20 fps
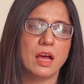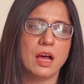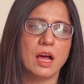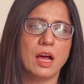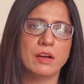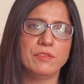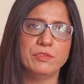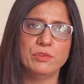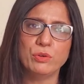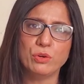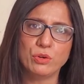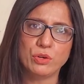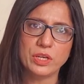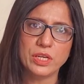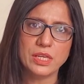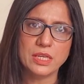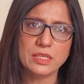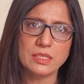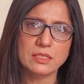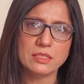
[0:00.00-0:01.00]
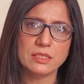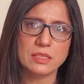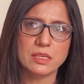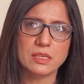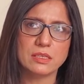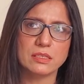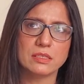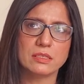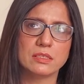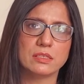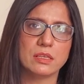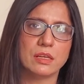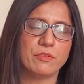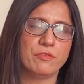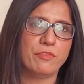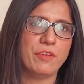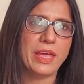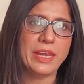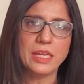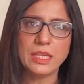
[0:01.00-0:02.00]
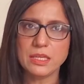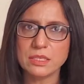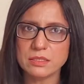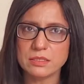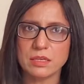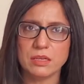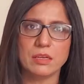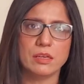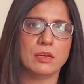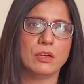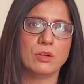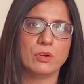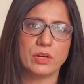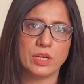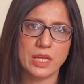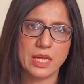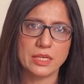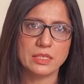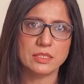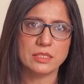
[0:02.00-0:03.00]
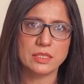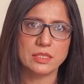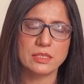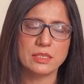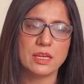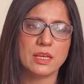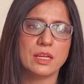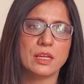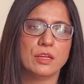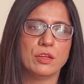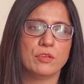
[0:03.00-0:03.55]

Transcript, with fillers: our audience is very serial oriented.